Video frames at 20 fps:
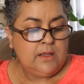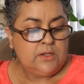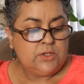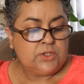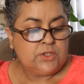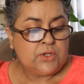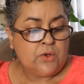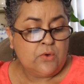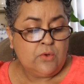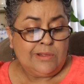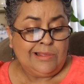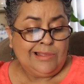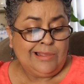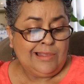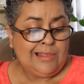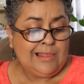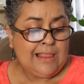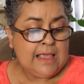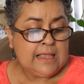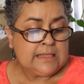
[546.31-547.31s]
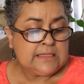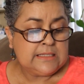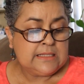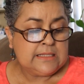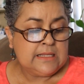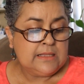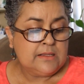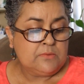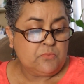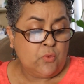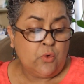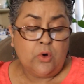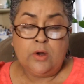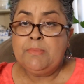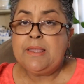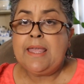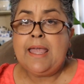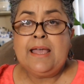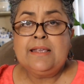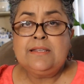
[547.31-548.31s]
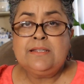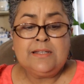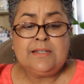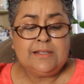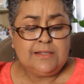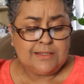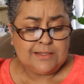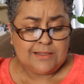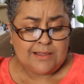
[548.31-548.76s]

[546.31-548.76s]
So lots of worm castings,